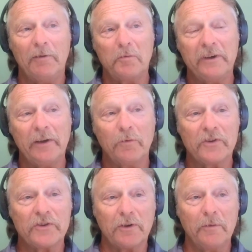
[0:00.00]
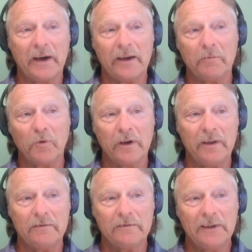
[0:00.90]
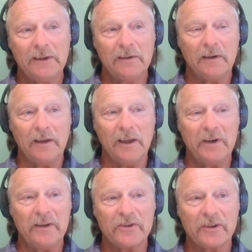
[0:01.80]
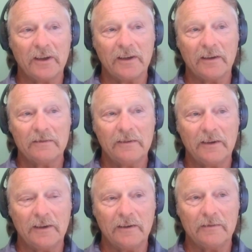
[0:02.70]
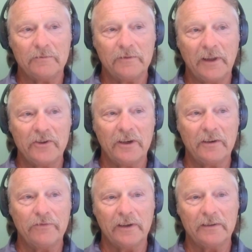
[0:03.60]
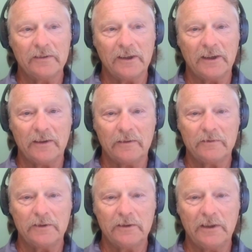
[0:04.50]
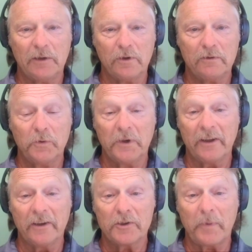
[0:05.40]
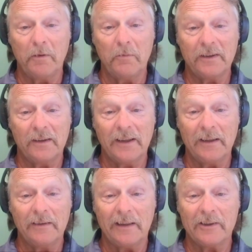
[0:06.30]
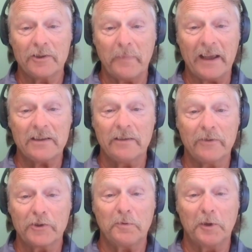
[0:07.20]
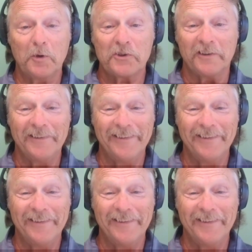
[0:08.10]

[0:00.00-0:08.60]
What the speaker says: reading one story about him where him and his engineer friend, they were doing an experiment and they had this massive explosion.